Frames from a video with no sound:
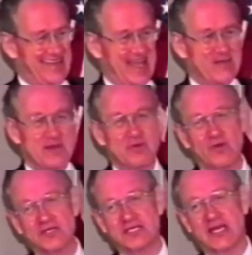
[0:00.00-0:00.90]
I remember
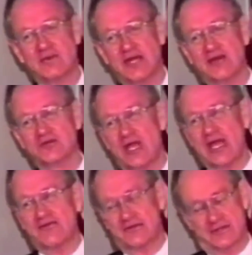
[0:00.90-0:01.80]
one time when I was
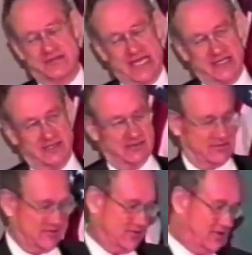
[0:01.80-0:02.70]
drafted back
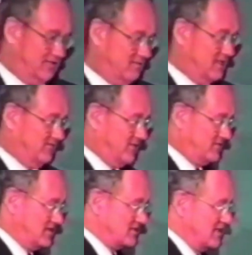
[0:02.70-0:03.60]
in the early middle
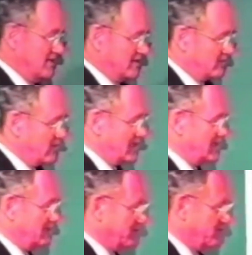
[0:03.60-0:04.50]
50s, and we
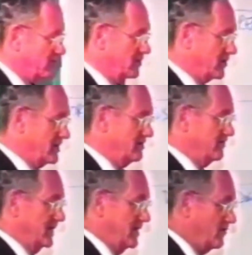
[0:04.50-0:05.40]
ended up at Fort Ord.
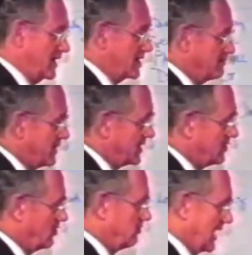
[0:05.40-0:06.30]
And we had a big
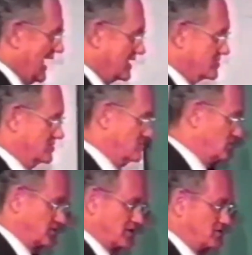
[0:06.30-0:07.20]
old black
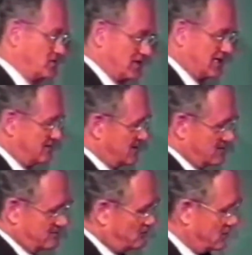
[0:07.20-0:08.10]
drill sergeant that came
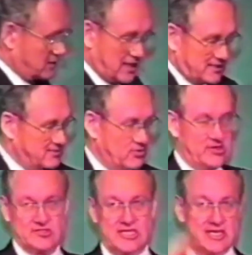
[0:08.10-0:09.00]
out 4 o'clock in the
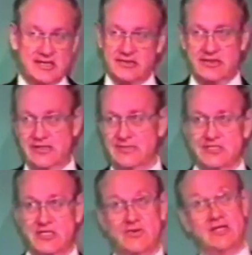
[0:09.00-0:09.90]
morning, standing out there in the
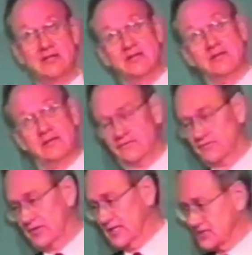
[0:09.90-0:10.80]
misty rain under the
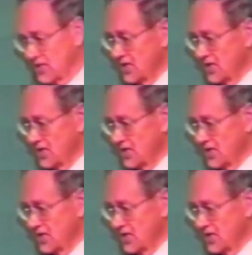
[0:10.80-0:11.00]
lights.